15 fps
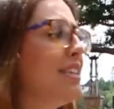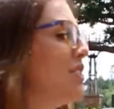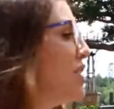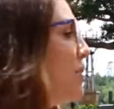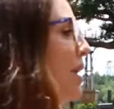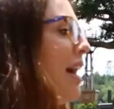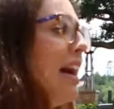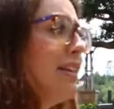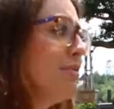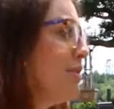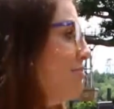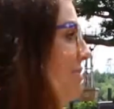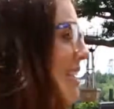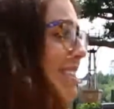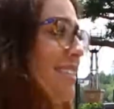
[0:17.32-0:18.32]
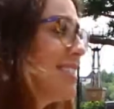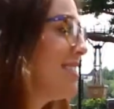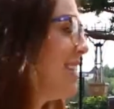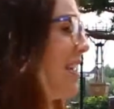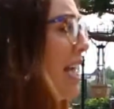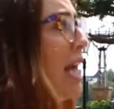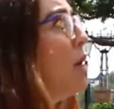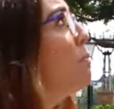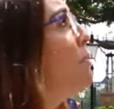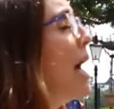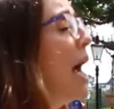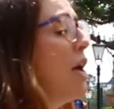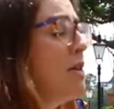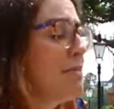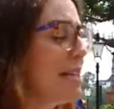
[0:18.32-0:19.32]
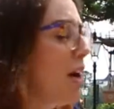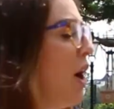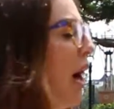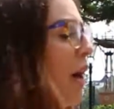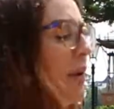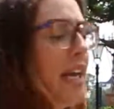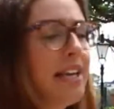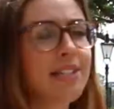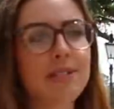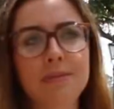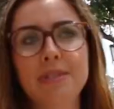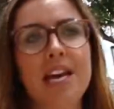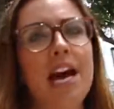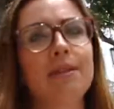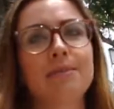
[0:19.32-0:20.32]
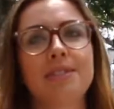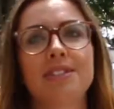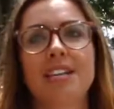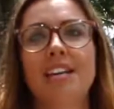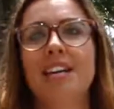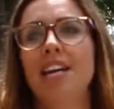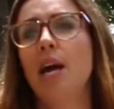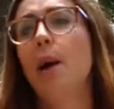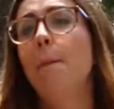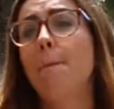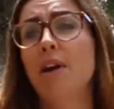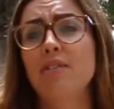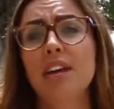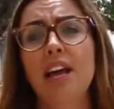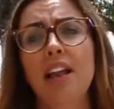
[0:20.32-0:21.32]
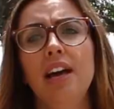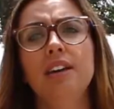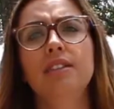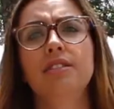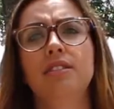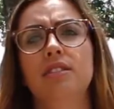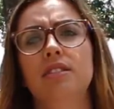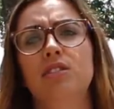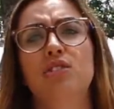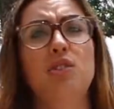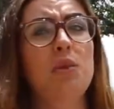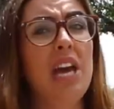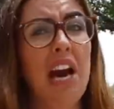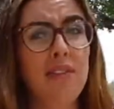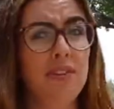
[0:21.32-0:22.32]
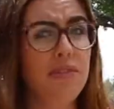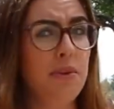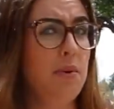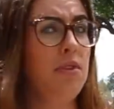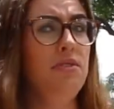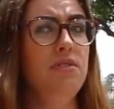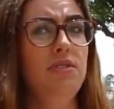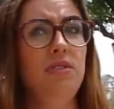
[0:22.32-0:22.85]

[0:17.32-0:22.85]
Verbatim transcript: Please do it. I, it's unbearably hot out here sometimes. Mariella, do we have everyone?